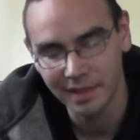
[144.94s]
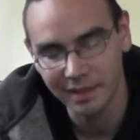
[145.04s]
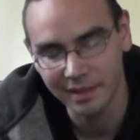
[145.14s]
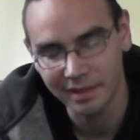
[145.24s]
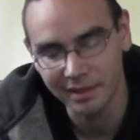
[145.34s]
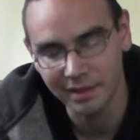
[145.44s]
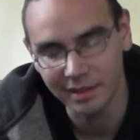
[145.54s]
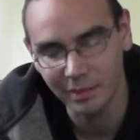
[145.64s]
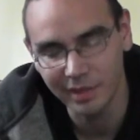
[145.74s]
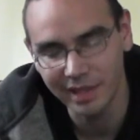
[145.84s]
And
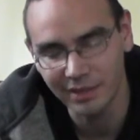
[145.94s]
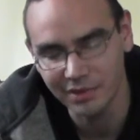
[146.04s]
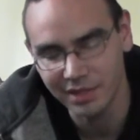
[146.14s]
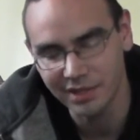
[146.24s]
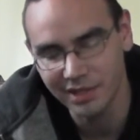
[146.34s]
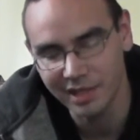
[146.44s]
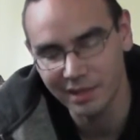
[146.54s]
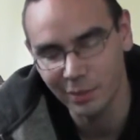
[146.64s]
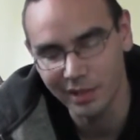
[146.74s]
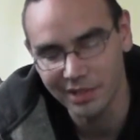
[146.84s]
uh, what I do is I just cut
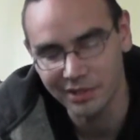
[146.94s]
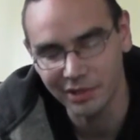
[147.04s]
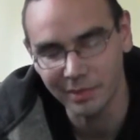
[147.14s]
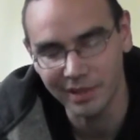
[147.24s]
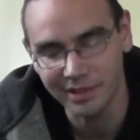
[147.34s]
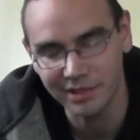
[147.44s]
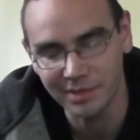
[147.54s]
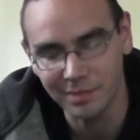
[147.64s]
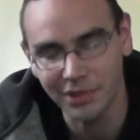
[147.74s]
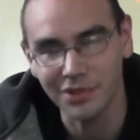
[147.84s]
the wicks a little bit. It's
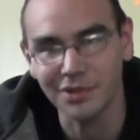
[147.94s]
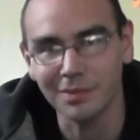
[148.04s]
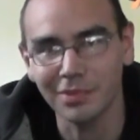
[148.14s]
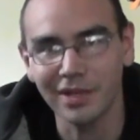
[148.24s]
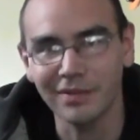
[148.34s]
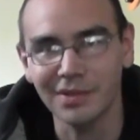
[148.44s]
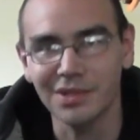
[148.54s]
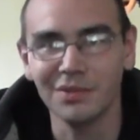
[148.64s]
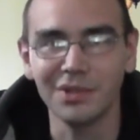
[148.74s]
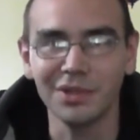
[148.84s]
just personal preference.
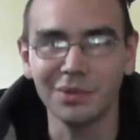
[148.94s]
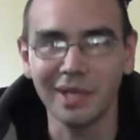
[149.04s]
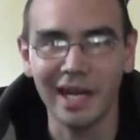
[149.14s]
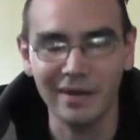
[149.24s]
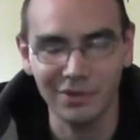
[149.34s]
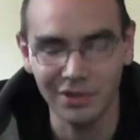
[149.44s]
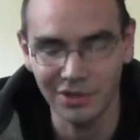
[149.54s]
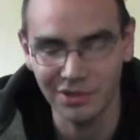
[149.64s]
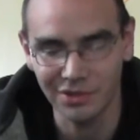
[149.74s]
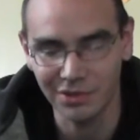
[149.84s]
You really don't have to. You can
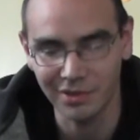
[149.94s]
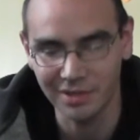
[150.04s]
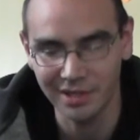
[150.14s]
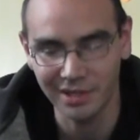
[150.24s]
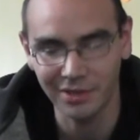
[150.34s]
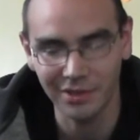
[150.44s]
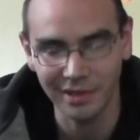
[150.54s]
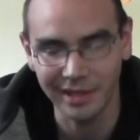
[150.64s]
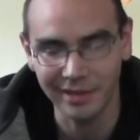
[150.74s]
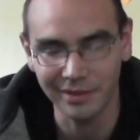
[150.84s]
just sort of stick it all
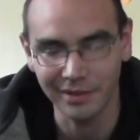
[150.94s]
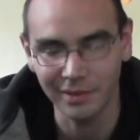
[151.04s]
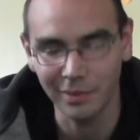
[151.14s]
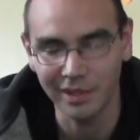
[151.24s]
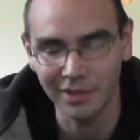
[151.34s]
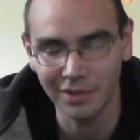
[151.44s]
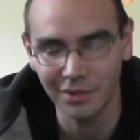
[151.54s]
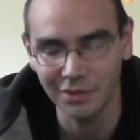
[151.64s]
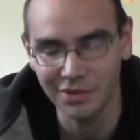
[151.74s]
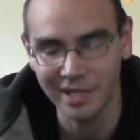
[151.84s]
together and away you
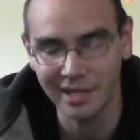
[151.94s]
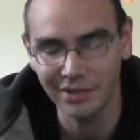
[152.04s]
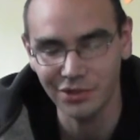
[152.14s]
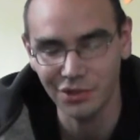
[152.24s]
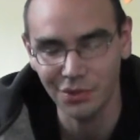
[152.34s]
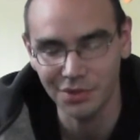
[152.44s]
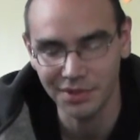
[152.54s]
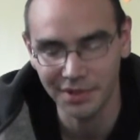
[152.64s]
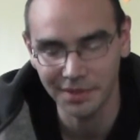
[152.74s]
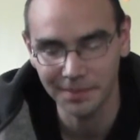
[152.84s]
go. Just add your juice
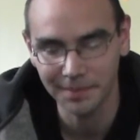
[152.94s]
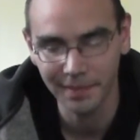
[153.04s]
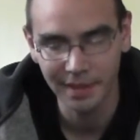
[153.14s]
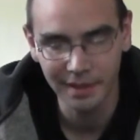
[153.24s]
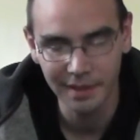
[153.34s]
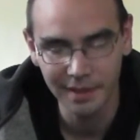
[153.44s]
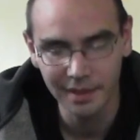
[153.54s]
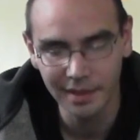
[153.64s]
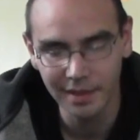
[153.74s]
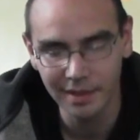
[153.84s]
there.
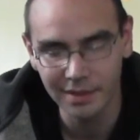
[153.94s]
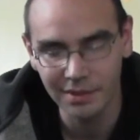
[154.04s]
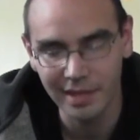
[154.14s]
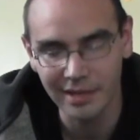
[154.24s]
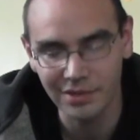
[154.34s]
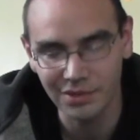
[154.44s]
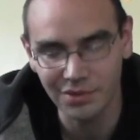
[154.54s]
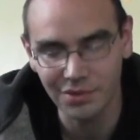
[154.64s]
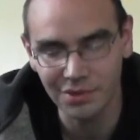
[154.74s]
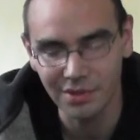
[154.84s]
So that just
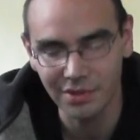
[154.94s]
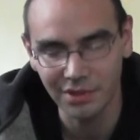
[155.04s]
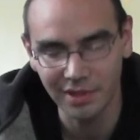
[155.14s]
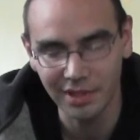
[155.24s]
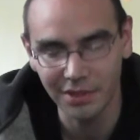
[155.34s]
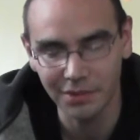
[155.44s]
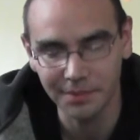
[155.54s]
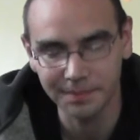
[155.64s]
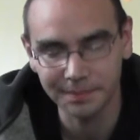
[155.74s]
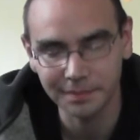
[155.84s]
screws onto your ego.
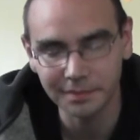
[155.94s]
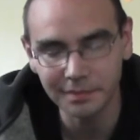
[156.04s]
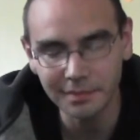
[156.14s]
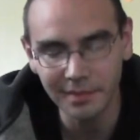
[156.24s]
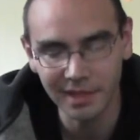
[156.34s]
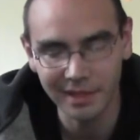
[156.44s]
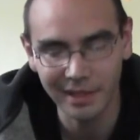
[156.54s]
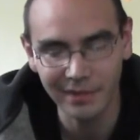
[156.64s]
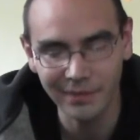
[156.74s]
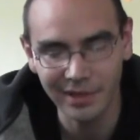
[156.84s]
And
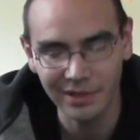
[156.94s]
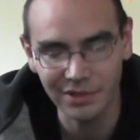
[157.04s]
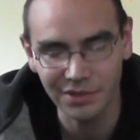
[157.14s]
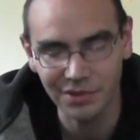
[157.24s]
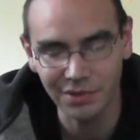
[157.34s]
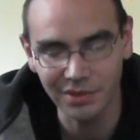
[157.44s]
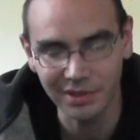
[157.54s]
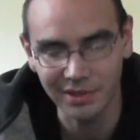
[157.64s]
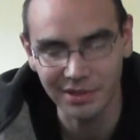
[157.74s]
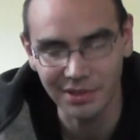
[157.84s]
I find you just screw it
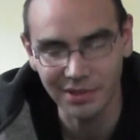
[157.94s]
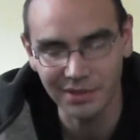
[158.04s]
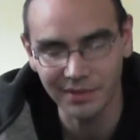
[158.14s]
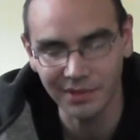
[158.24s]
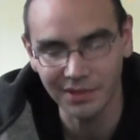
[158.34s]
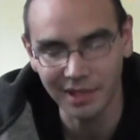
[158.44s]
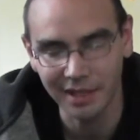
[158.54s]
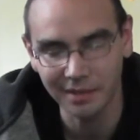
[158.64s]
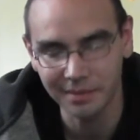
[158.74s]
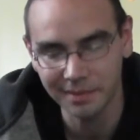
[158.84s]
until it starts to feel
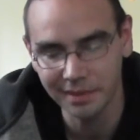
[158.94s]
tight.